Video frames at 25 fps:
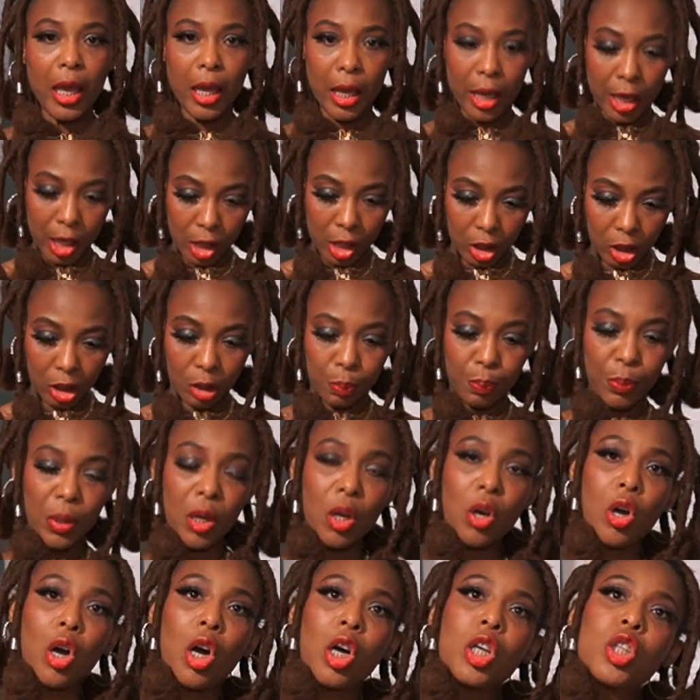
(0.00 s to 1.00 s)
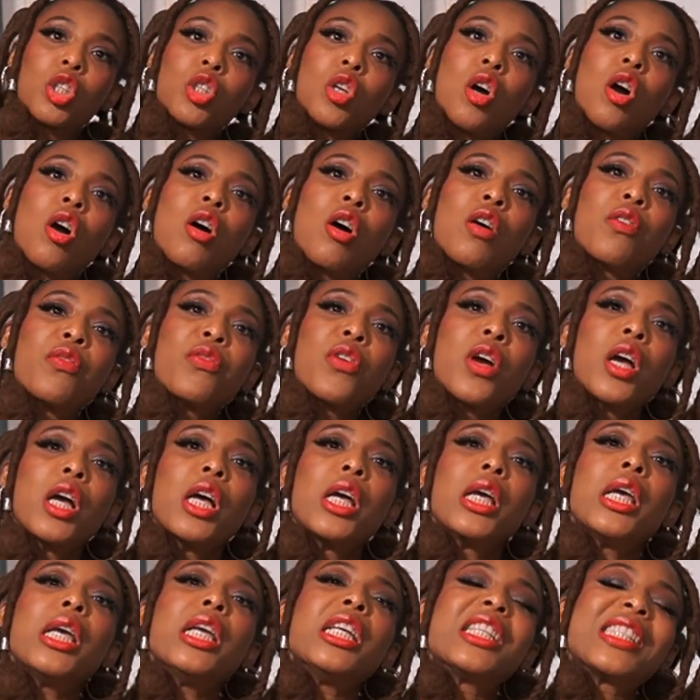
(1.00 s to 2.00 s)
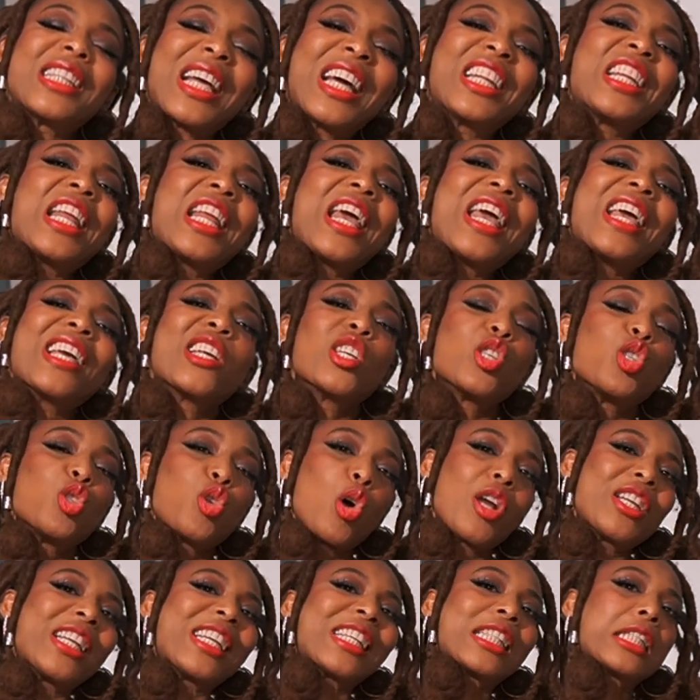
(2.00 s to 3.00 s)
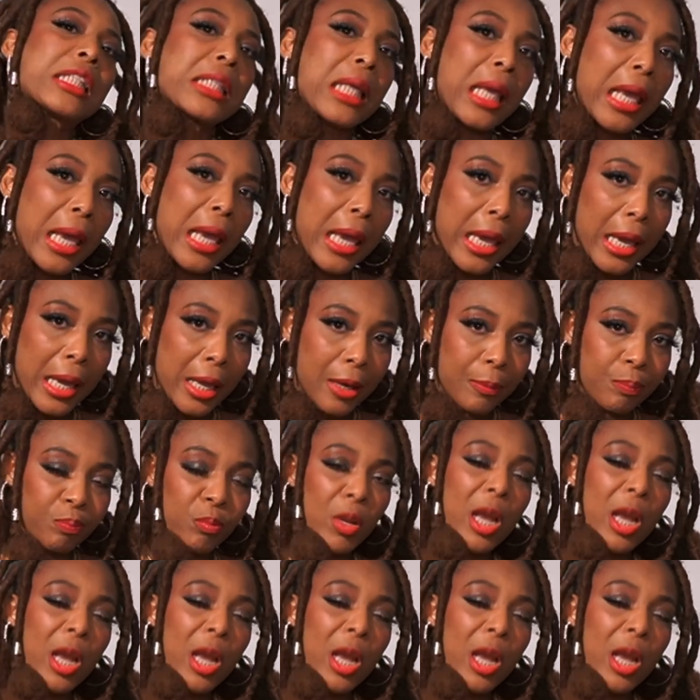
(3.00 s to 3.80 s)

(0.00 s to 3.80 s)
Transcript: It's because of it's an exotic skin.